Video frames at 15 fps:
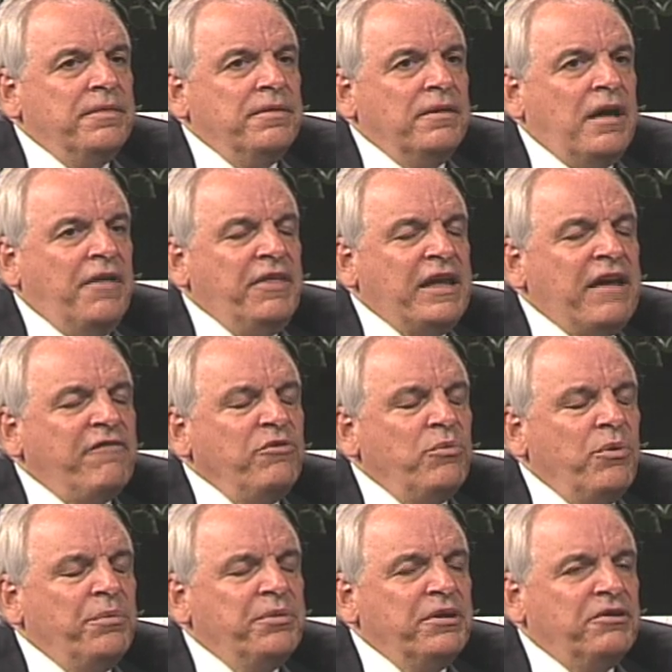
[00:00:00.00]
I think
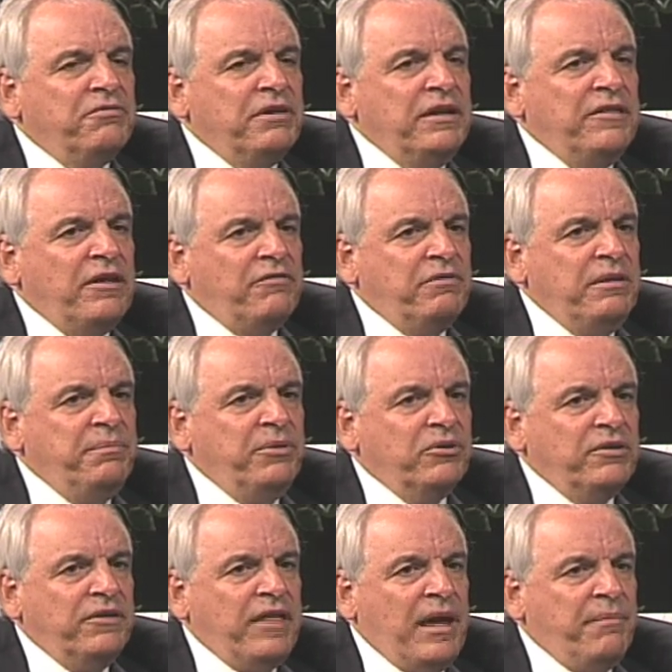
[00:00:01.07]
everyone would agree that
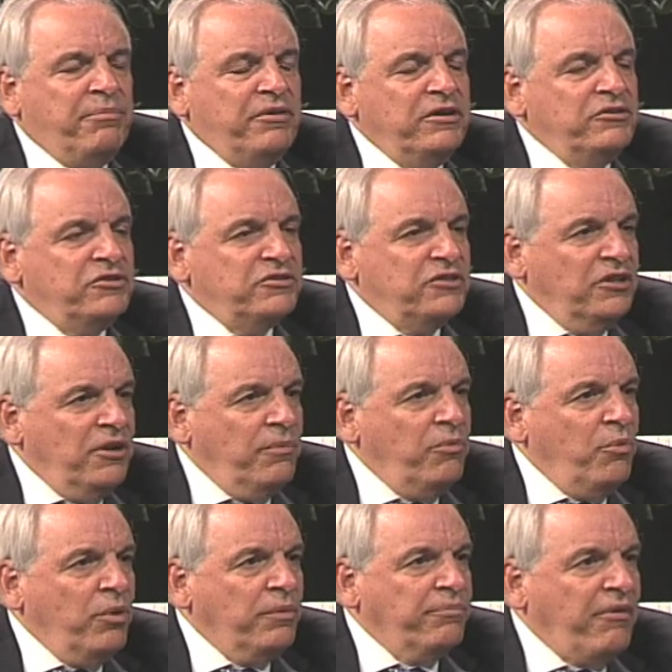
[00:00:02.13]
rebuilding that bridge is a
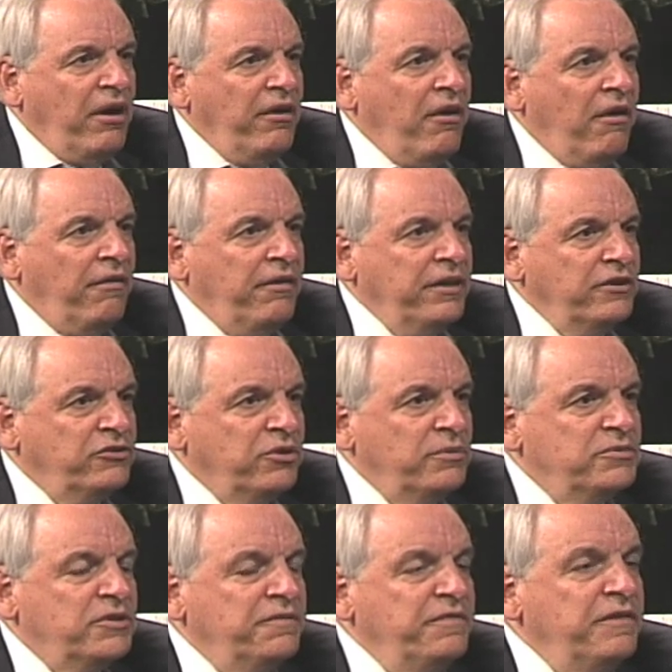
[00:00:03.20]
#1 priority in
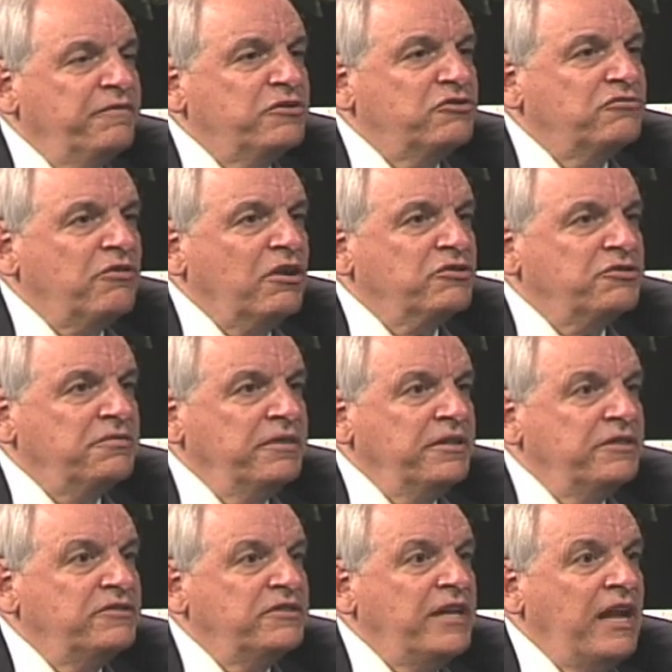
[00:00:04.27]
terms of infrastructure in
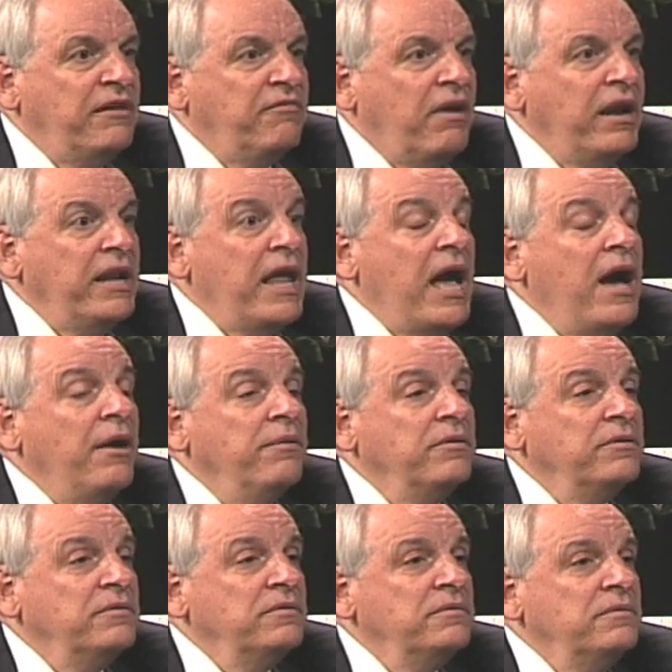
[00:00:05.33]
this state right now.
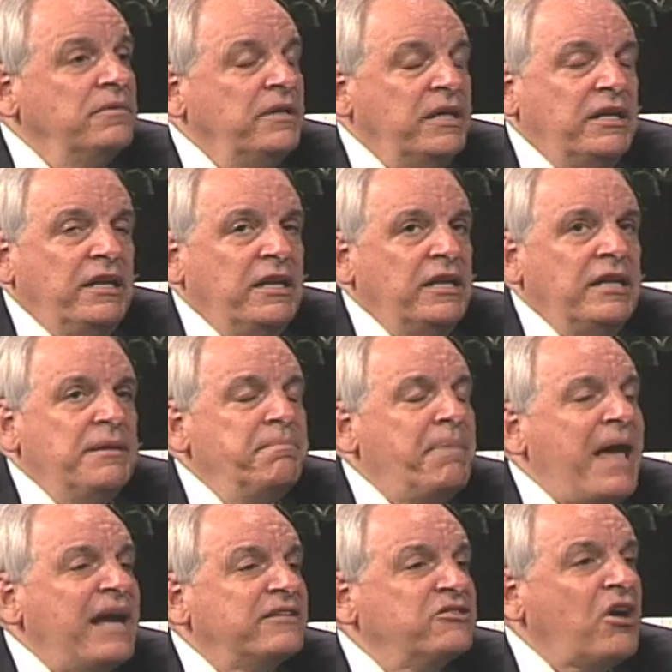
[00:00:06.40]
It
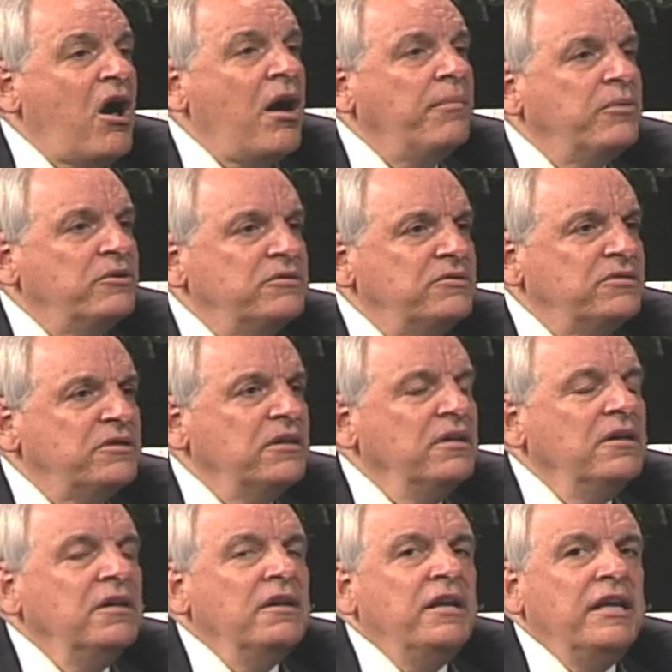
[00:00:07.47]
impacts commerce,
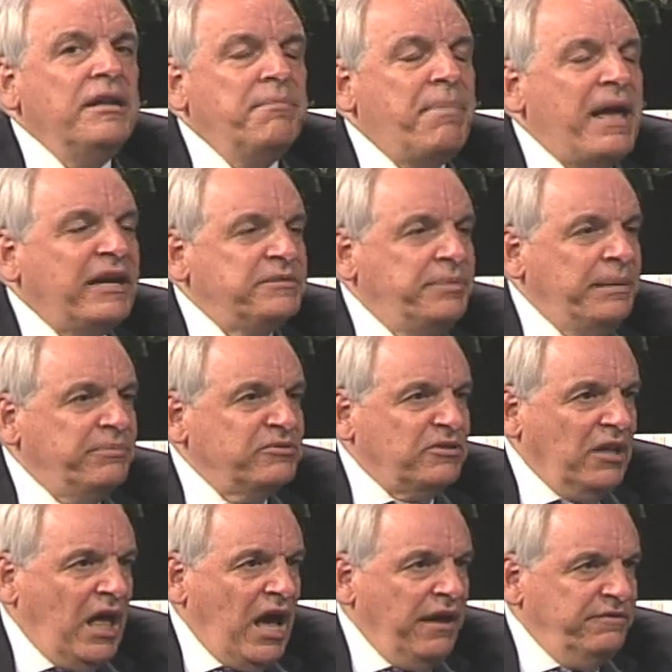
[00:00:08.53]
it impacts people's
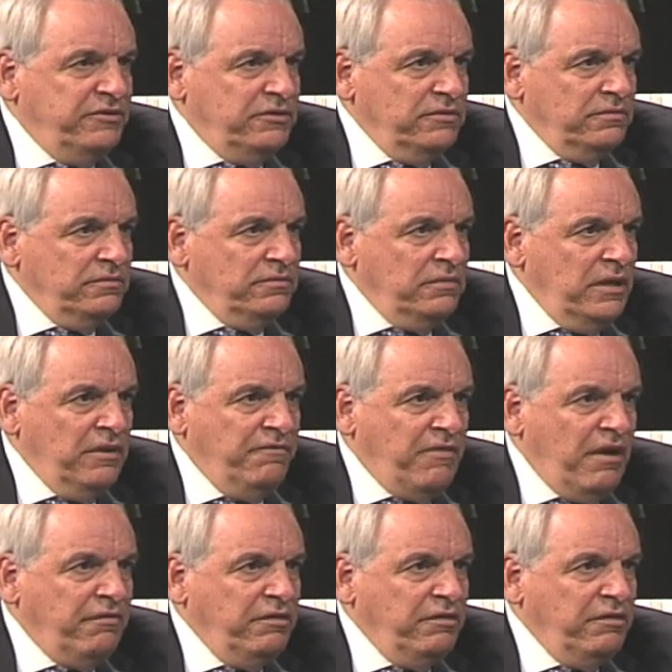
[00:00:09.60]
lives in a very